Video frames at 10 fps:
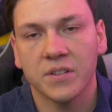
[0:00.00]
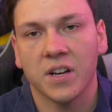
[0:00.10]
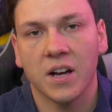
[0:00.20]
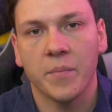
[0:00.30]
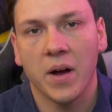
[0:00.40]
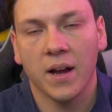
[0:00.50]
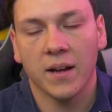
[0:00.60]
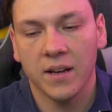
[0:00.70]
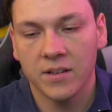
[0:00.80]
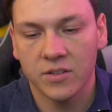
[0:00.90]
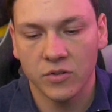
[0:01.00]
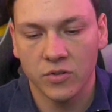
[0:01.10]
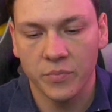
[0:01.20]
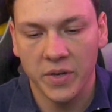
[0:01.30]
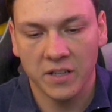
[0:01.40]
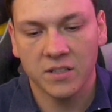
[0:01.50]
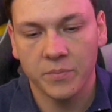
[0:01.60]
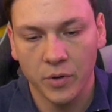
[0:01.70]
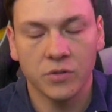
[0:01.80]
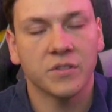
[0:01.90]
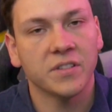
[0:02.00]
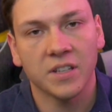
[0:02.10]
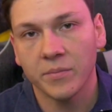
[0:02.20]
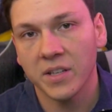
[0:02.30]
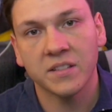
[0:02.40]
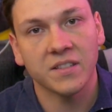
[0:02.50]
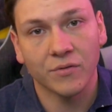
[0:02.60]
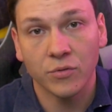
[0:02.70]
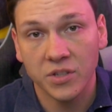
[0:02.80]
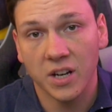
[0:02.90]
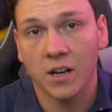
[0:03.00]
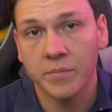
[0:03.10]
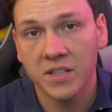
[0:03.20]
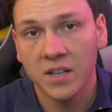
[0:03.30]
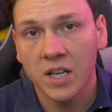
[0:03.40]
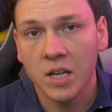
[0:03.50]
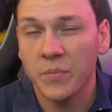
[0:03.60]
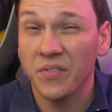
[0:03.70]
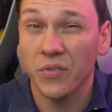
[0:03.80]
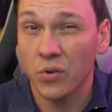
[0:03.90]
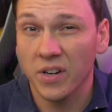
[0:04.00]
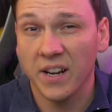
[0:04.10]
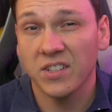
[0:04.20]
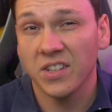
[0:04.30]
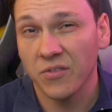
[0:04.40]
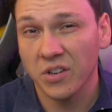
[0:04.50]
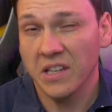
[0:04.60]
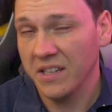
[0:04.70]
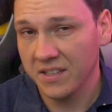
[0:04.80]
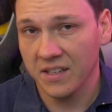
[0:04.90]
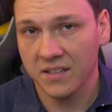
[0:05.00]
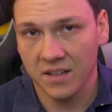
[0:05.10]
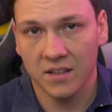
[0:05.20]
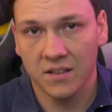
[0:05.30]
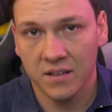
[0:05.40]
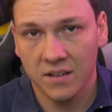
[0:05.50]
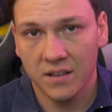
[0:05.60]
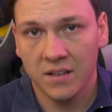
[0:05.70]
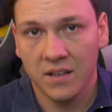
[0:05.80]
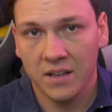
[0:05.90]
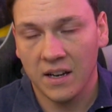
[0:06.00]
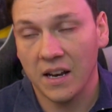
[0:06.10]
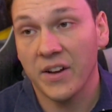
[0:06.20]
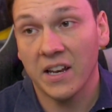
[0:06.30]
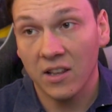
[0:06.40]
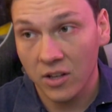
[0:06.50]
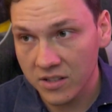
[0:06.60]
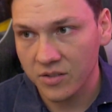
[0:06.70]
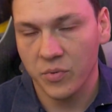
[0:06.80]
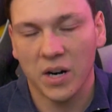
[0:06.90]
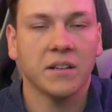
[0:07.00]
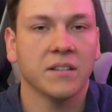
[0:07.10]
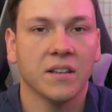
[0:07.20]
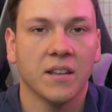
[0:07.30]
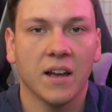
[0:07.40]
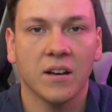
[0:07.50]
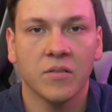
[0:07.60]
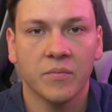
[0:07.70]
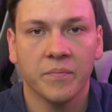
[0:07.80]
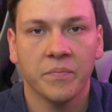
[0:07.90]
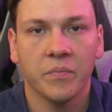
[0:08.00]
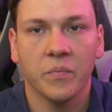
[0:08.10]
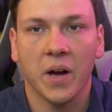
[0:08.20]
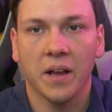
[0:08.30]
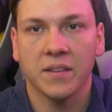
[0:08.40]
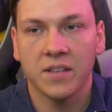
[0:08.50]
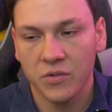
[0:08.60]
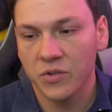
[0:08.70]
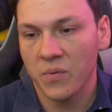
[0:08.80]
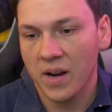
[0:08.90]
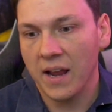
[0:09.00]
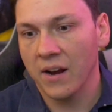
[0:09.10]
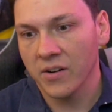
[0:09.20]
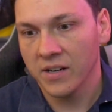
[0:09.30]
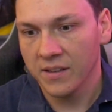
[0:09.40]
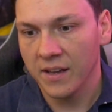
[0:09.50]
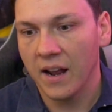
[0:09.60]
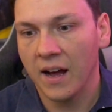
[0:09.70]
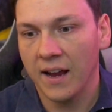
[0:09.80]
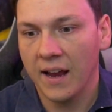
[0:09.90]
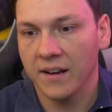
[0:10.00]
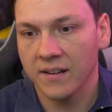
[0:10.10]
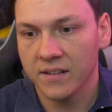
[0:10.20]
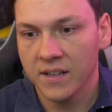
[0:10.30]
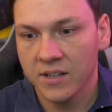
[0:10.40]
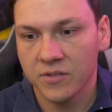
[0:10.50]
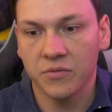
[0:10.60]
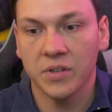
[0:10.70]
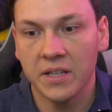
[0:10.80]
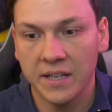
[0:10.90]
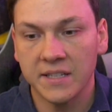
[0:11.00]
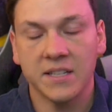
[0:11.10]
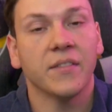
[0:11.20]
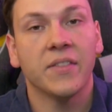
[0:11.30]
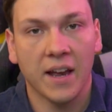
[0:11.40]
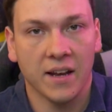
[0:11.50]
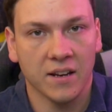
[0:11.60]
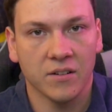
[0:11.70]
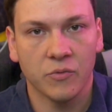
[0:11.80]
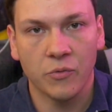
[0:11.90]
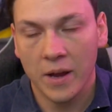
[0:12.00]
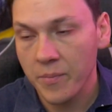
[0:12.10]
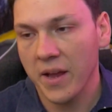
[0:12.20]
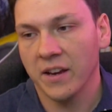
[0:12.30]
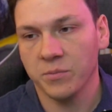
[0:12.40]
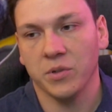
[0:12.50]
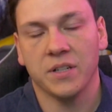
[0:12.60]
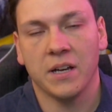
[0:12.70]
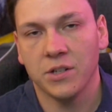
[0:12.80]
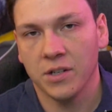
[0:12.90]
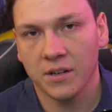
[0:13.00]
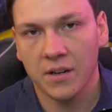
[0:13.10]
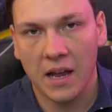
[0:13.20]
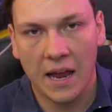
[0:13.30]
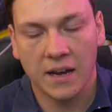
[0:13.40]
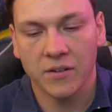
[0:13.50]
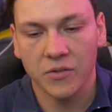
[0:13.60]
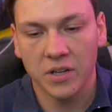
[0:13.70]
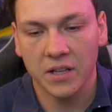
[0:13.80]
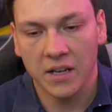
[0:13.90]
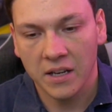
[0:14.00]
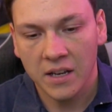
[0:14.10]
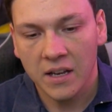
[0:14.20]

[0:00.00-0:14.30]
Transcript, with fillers: time I need to be exposed to something several times before it actually really sinks in. And I've had lots of practice at that. But this was one area that I hadn't really done that in, web exploitation. I hadn't really